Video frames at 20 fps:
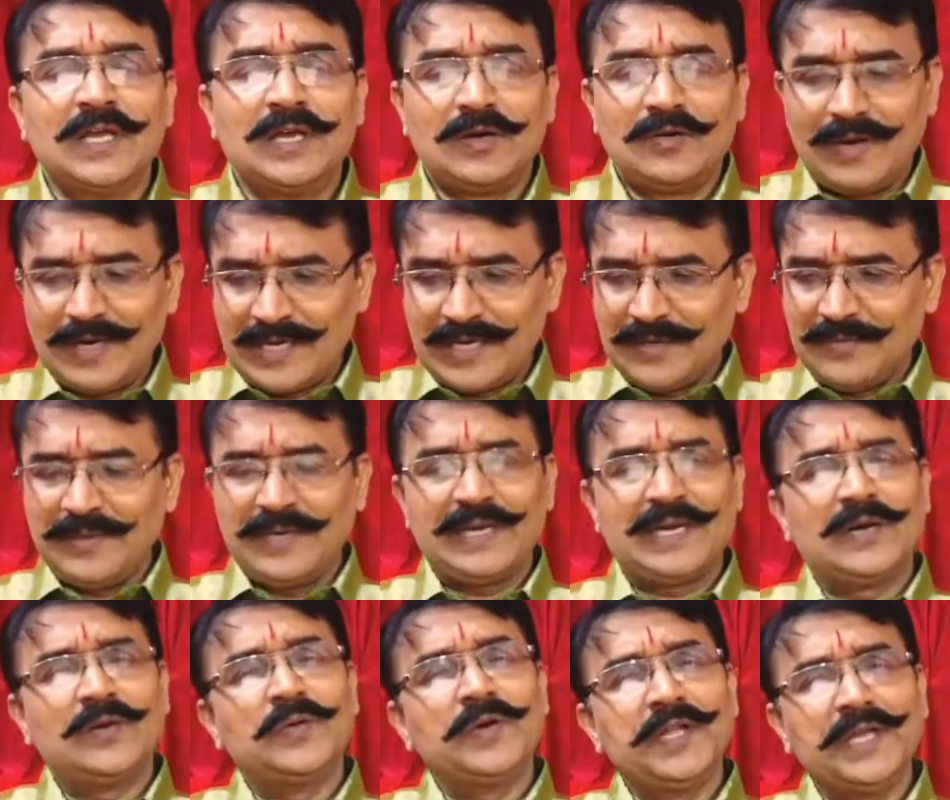Whatever
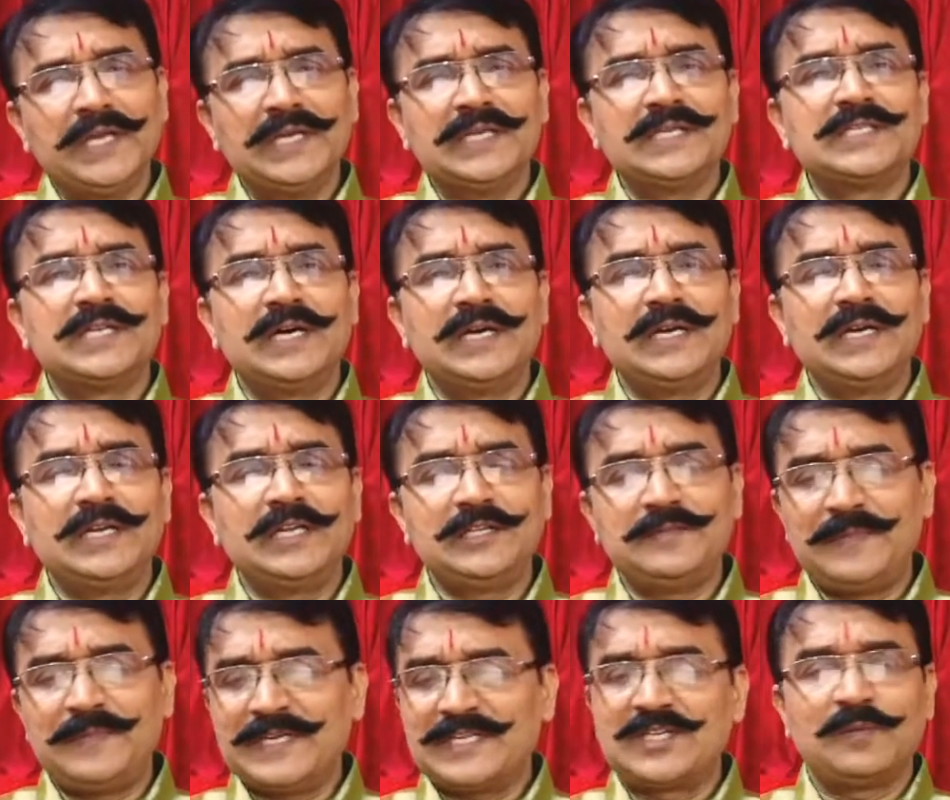accounting is done, it is
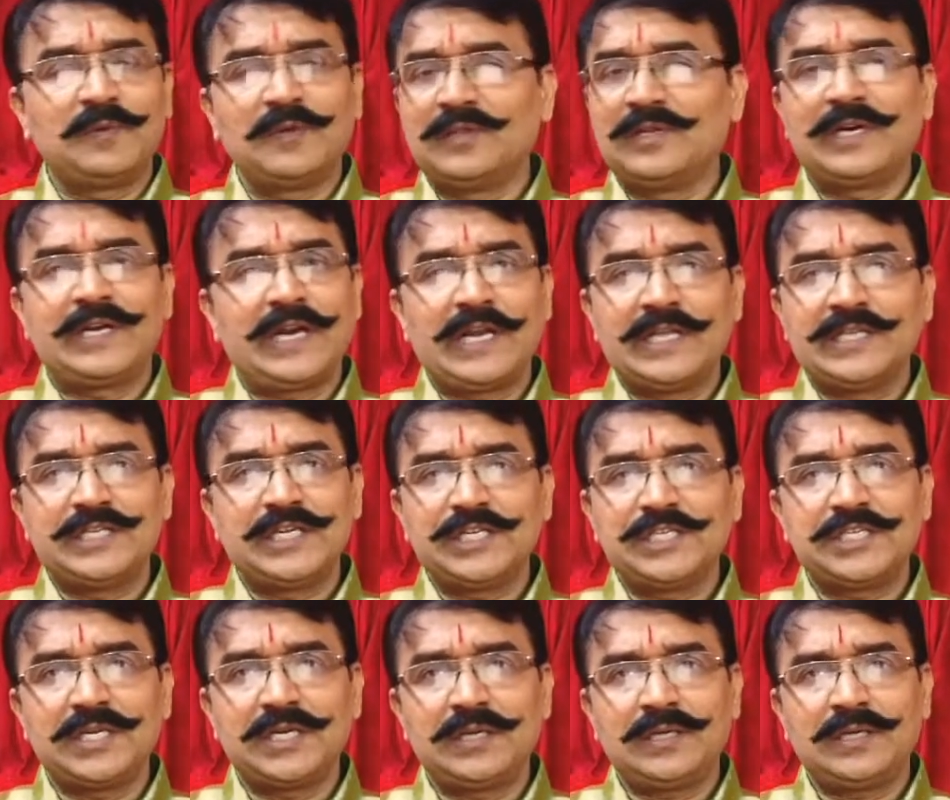based upon the
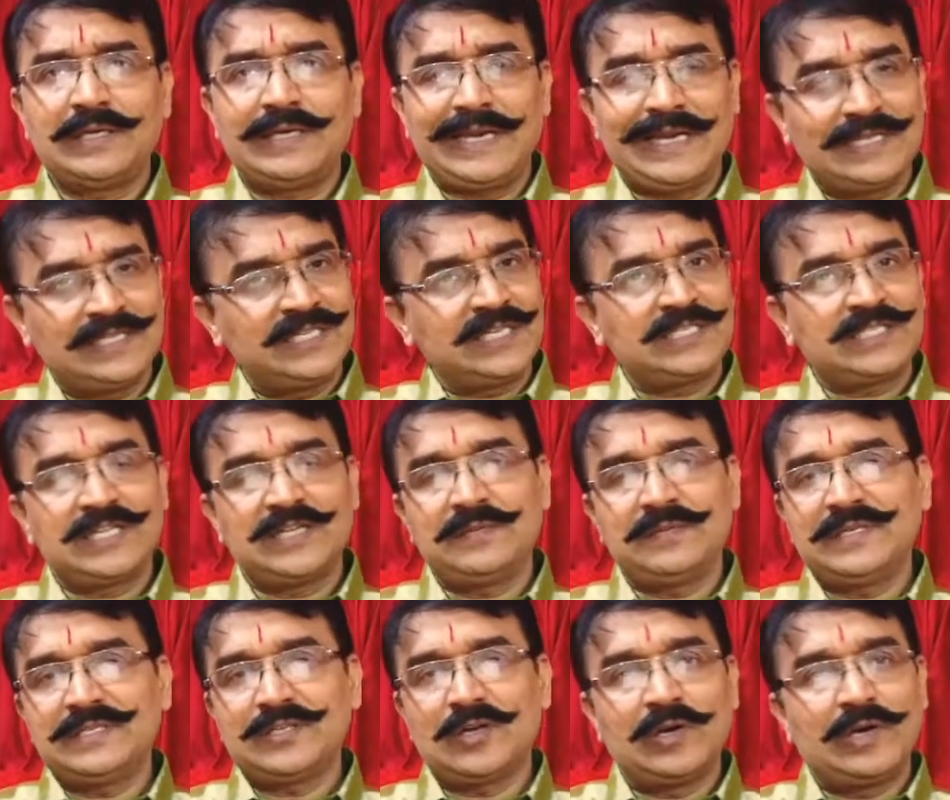transaction. Transaction
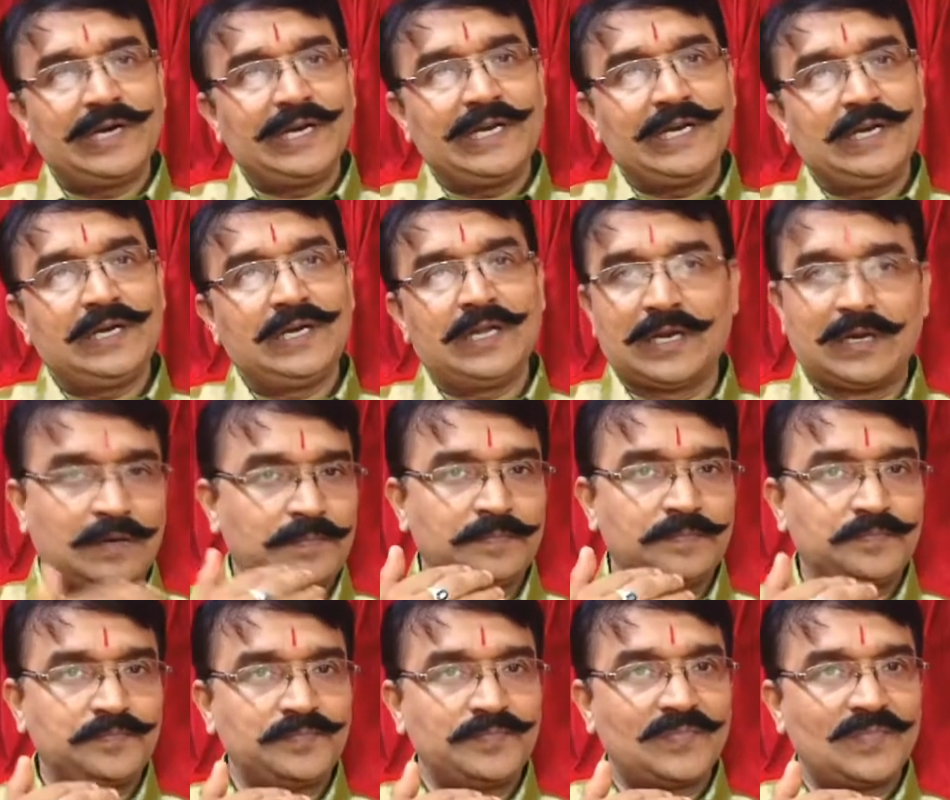is already done.
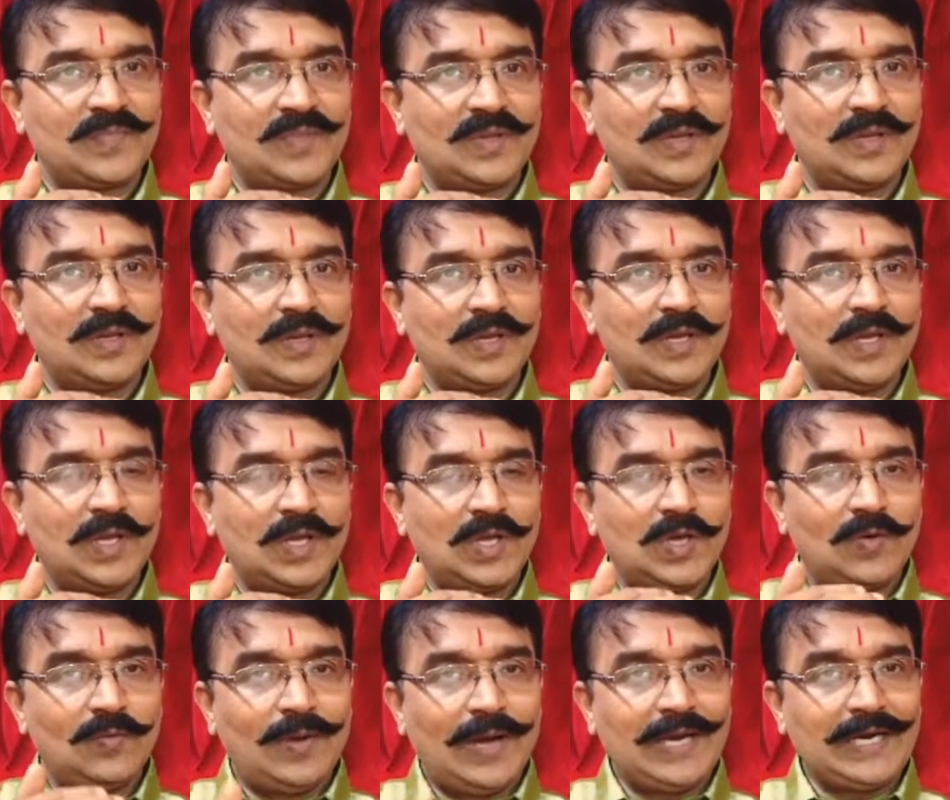
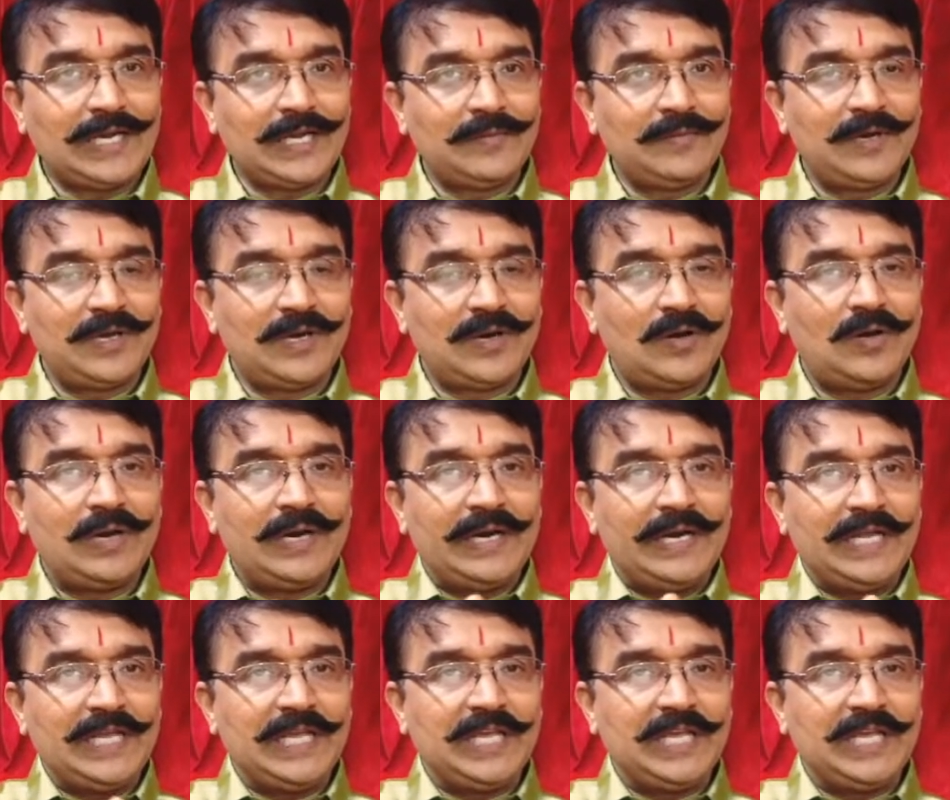Whatever already